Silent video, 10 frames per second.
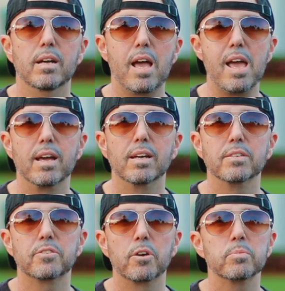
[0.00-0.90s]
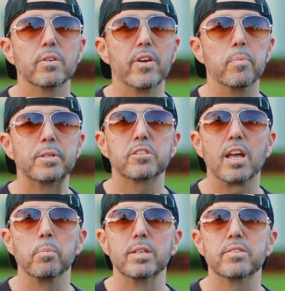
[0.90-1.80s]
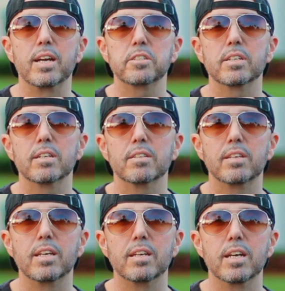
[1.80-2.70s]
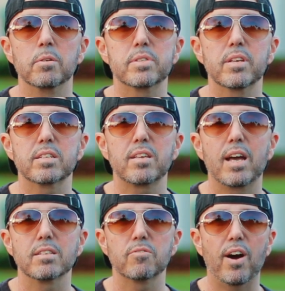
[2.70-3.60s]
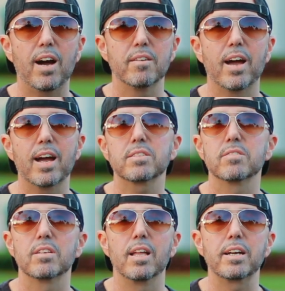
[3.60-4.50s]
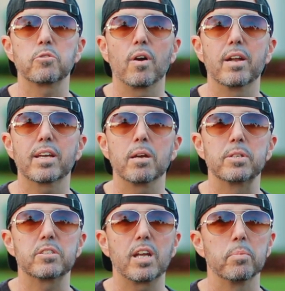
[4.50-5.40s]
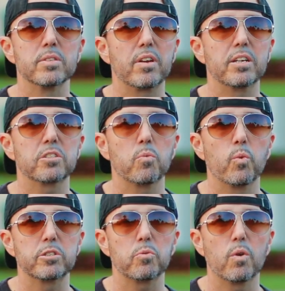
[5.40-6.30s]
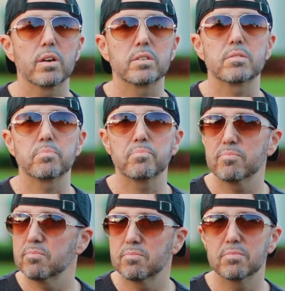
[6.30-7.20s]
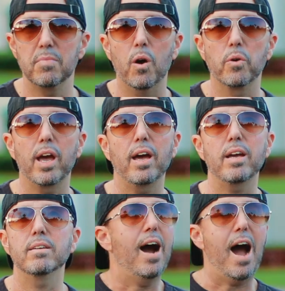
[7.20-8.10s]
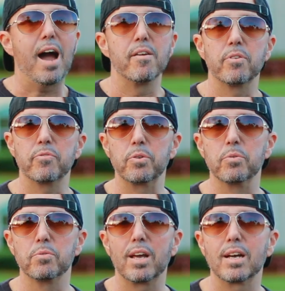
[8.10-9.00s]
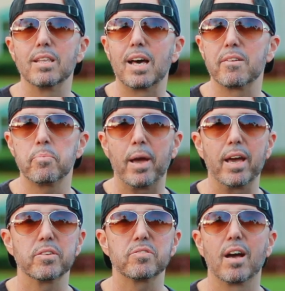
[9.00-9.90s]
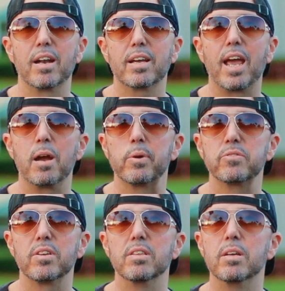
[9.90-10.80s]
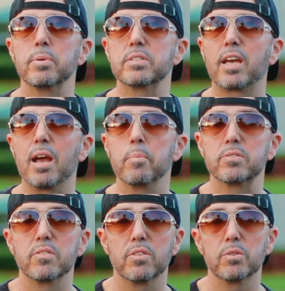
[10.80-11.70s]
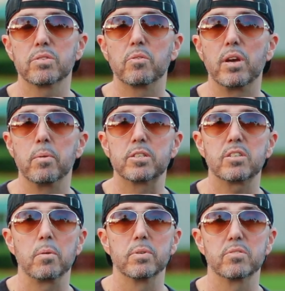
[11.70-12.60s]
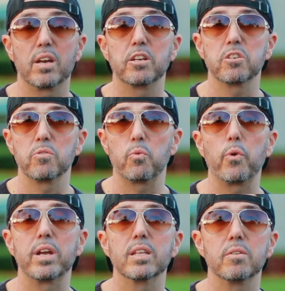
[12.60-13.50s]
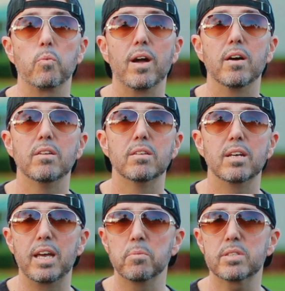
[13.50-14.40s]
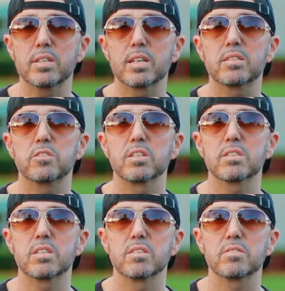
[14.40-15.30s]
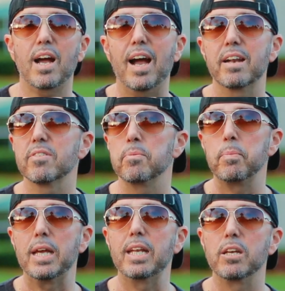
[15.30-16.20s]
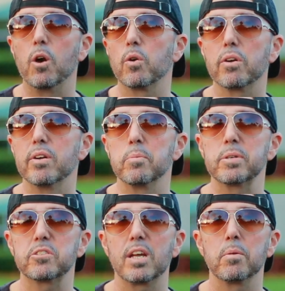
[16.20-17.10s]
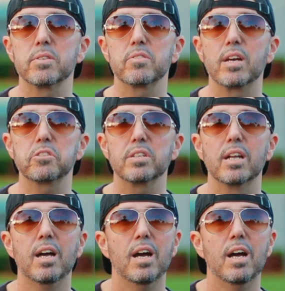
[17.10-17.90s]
In terms of image stabilization, the M6 has 5-axis electronic image stabilization, which works okay. I've reviewed like a lot of Panasonic cameras and Olympus cameras, and those do image stabilization really well. M6 just is kind of a mediocre image stabilization.